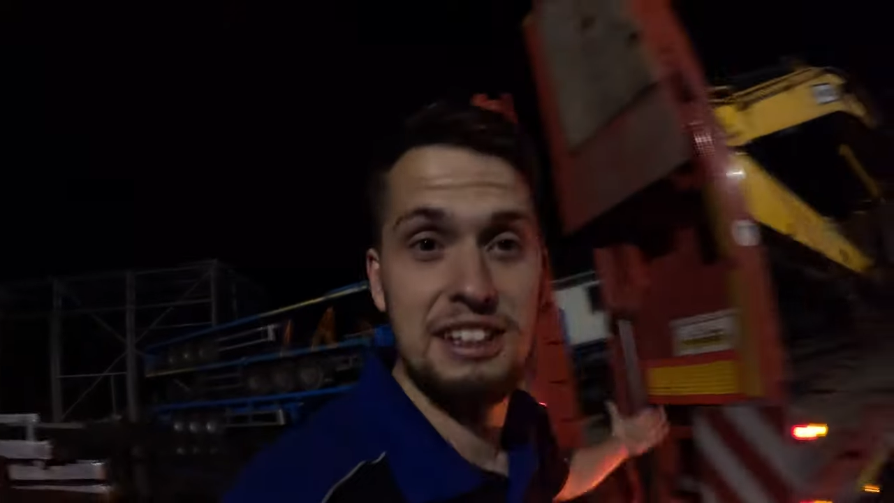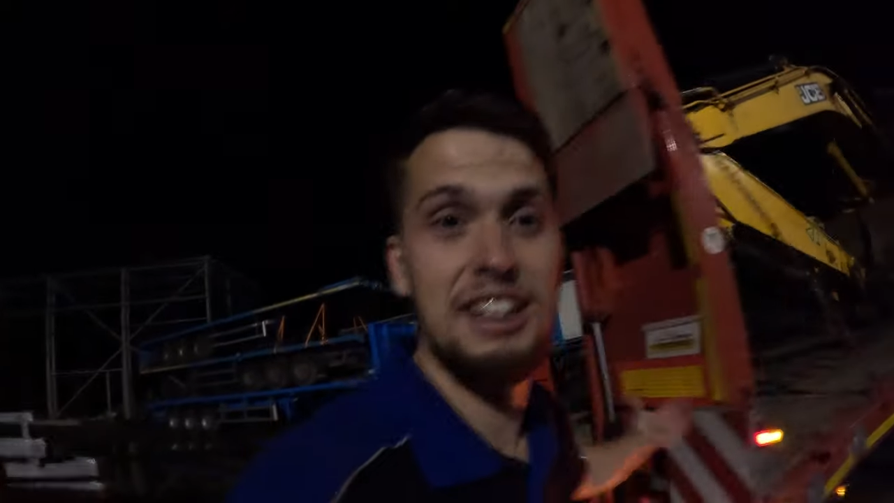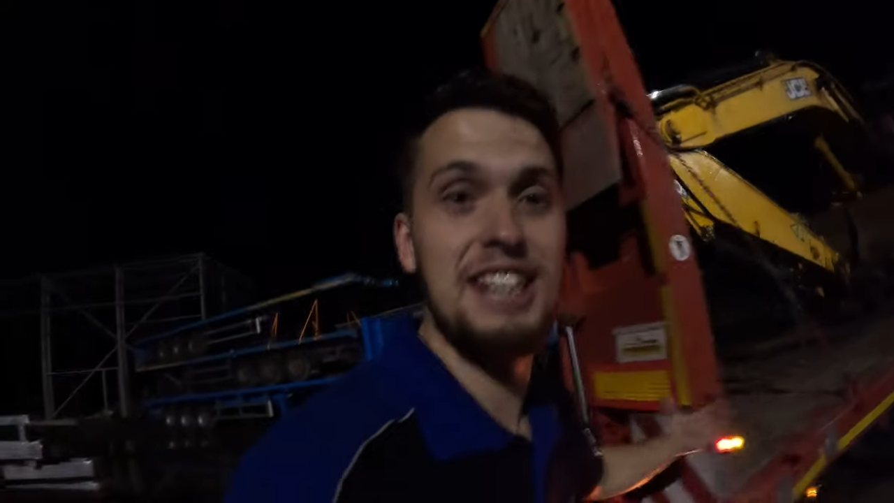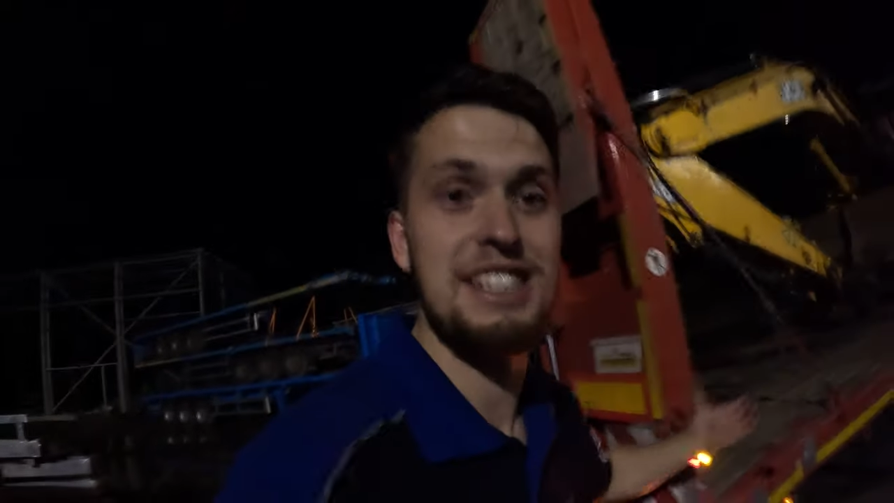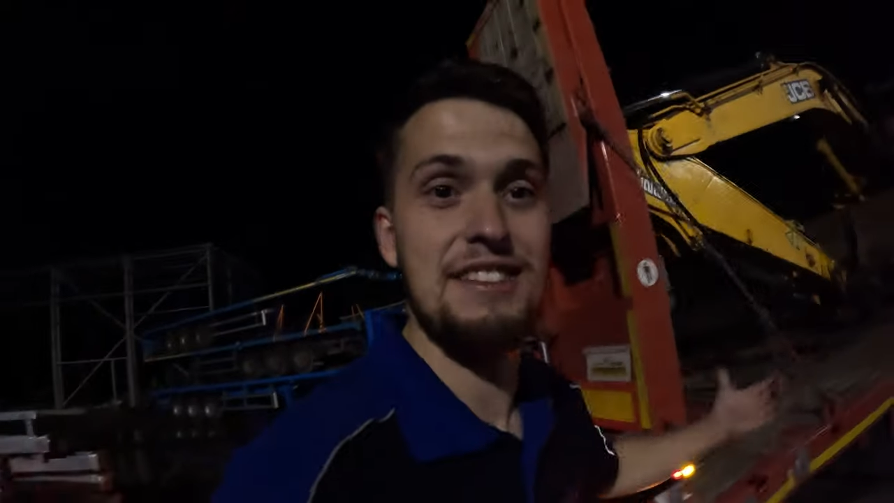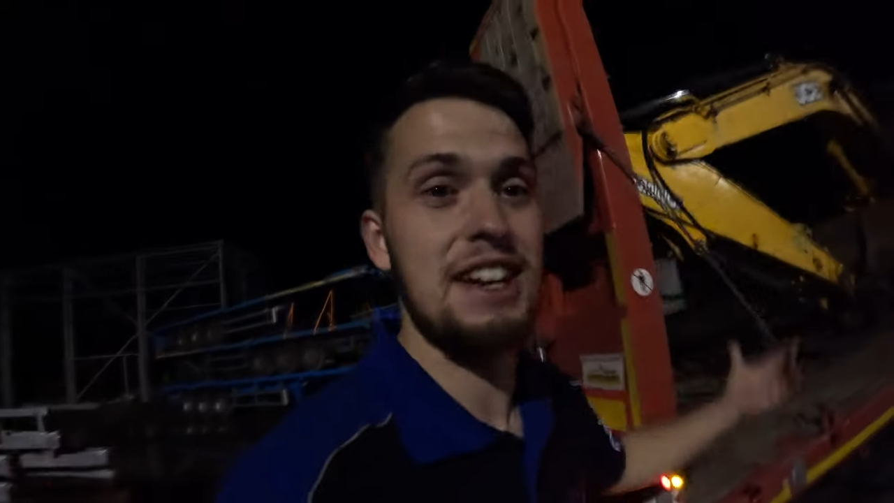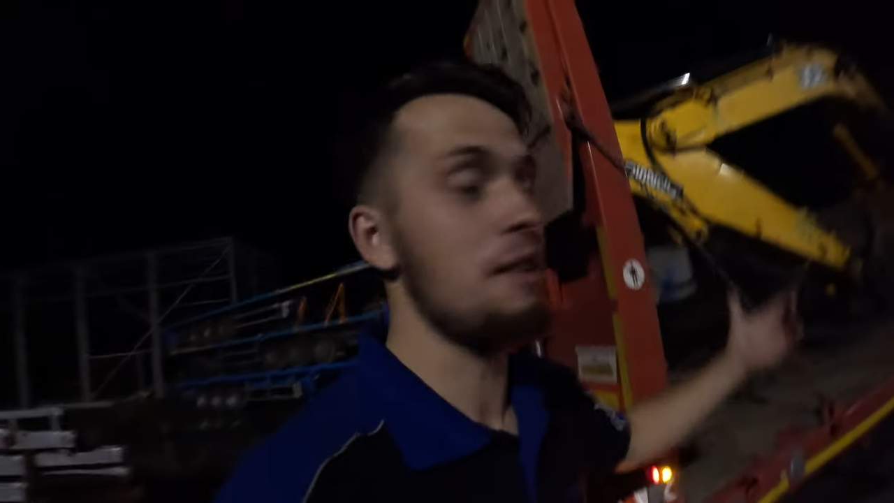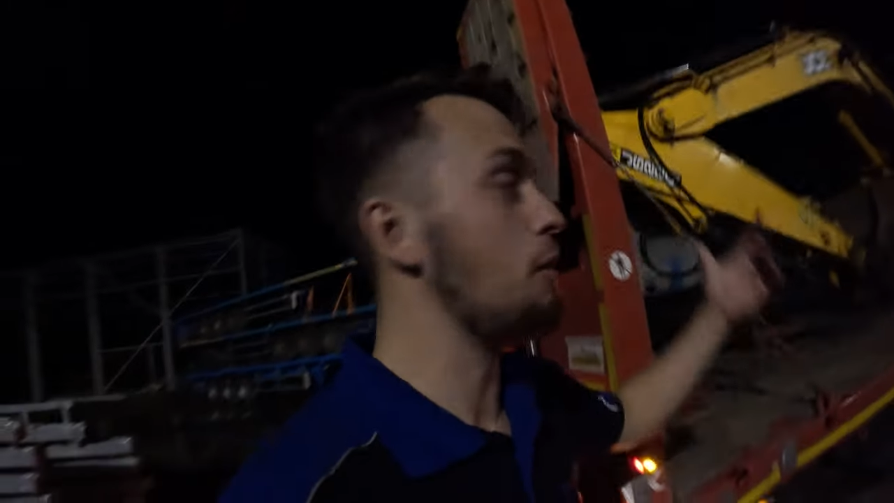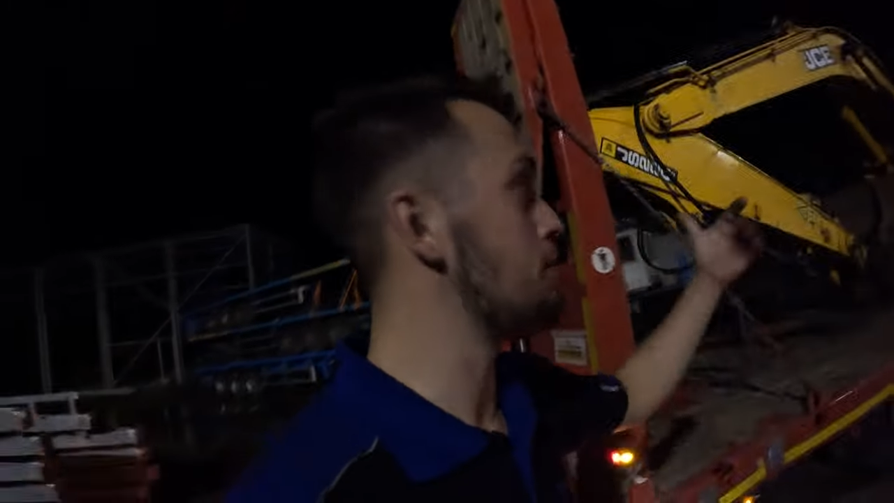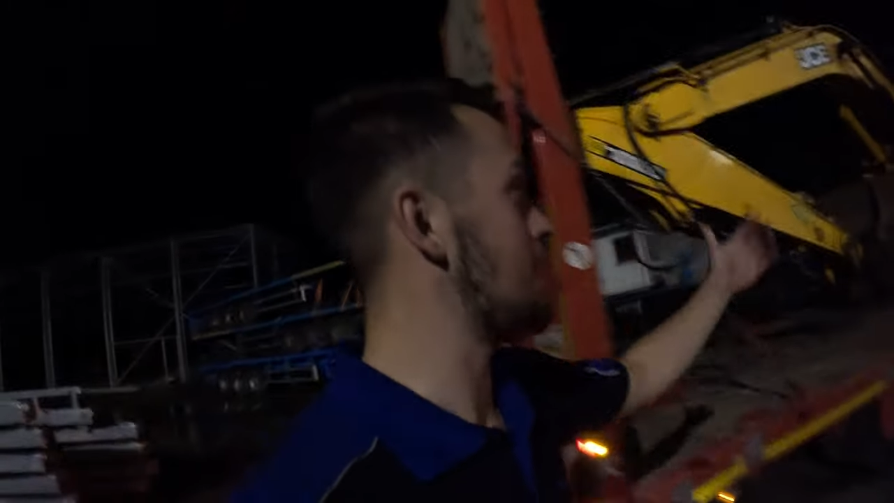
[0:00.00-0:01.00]
That's the
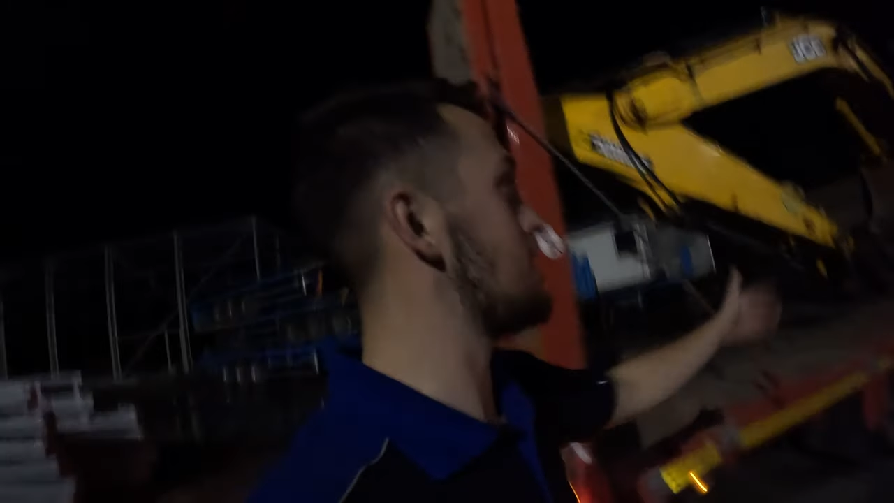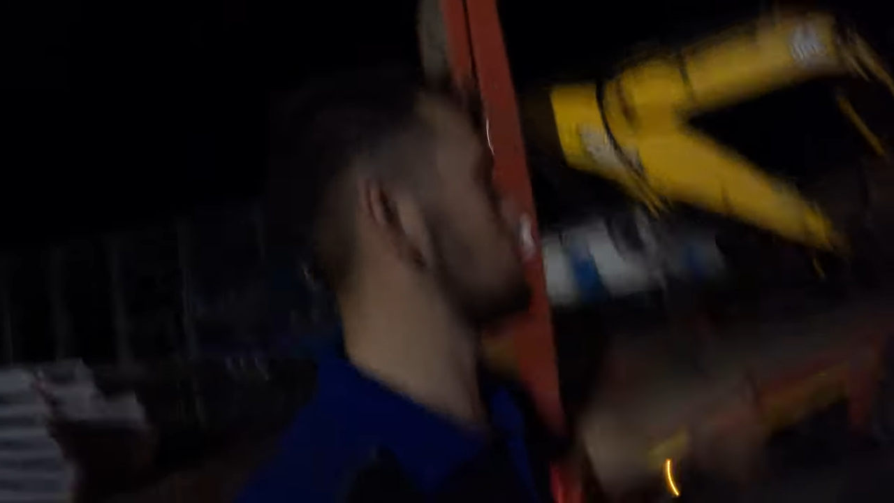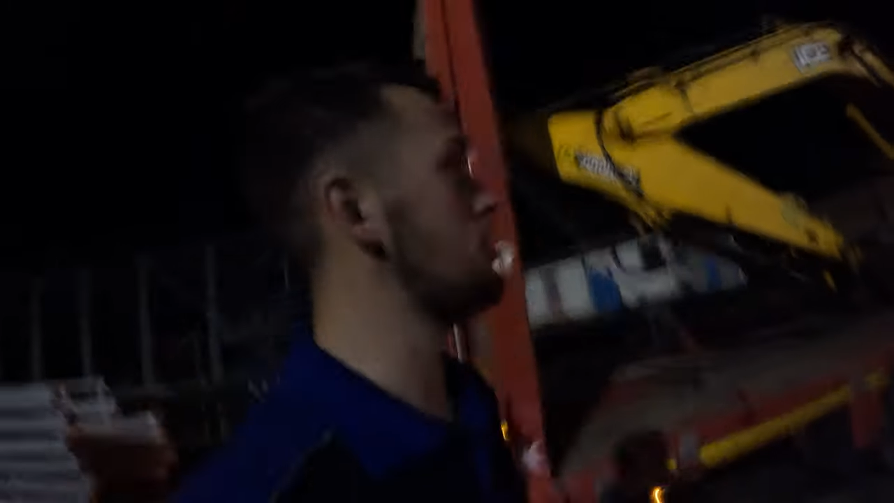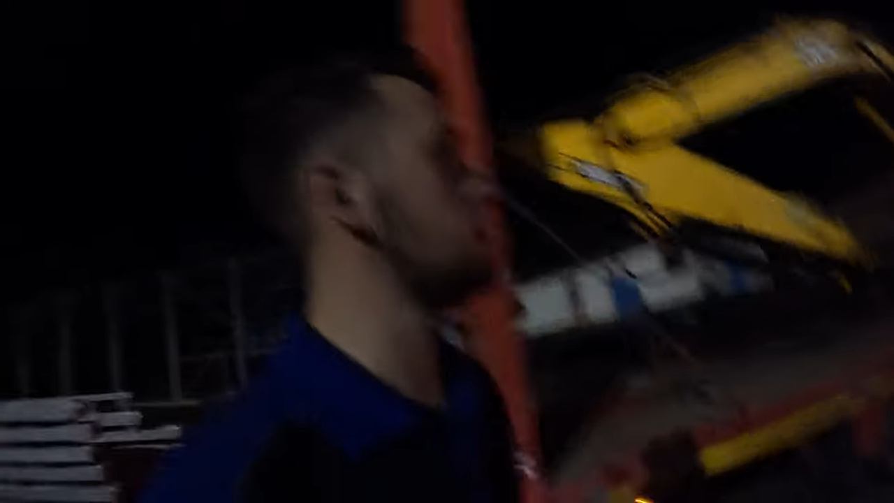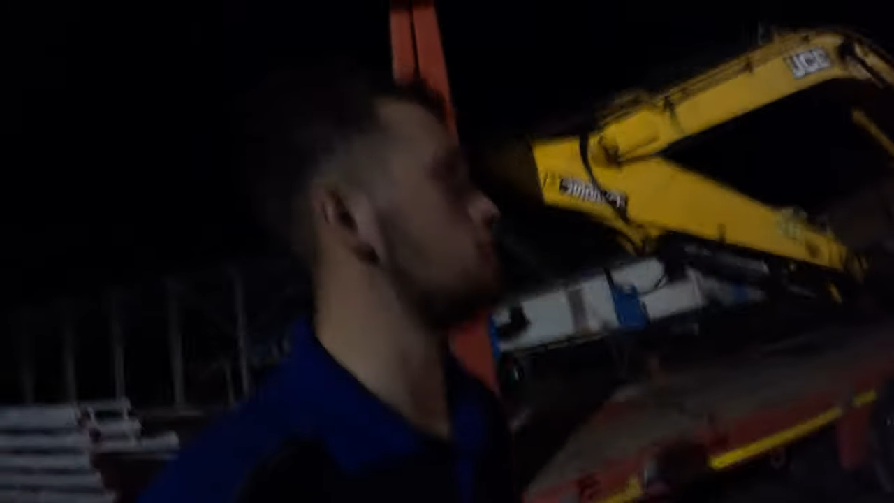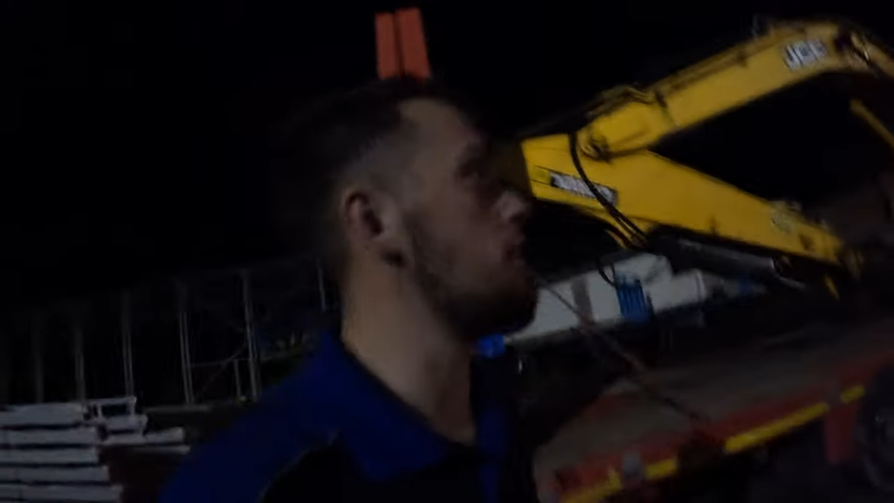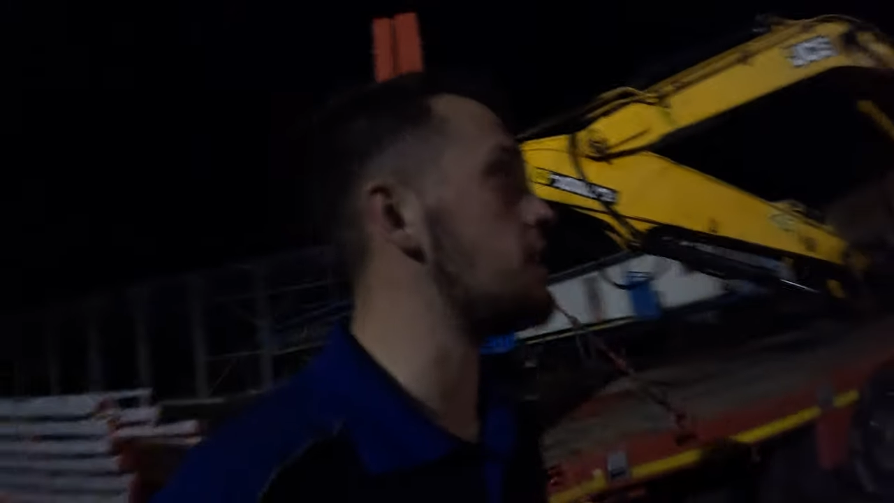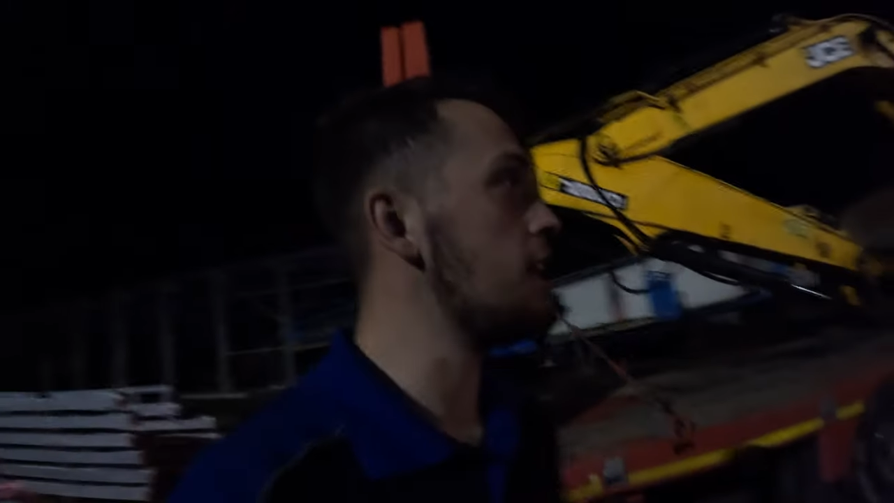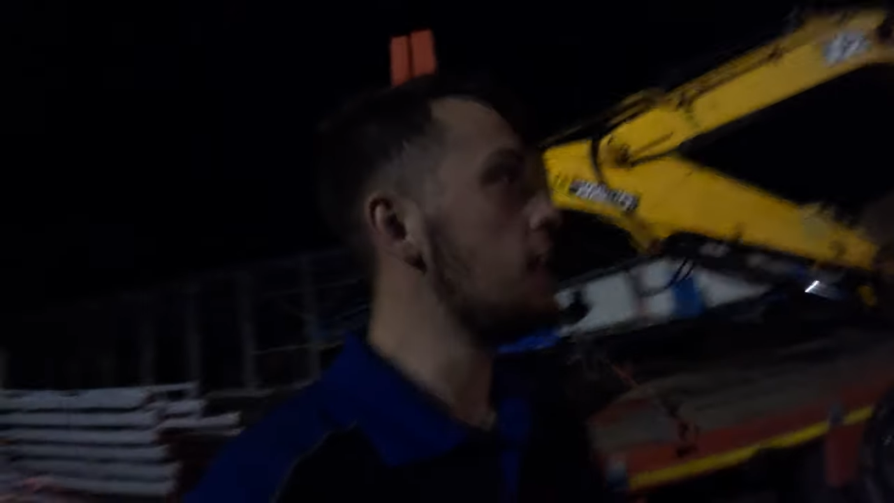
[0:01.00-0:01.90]
video. Hope you guys all enjoyed.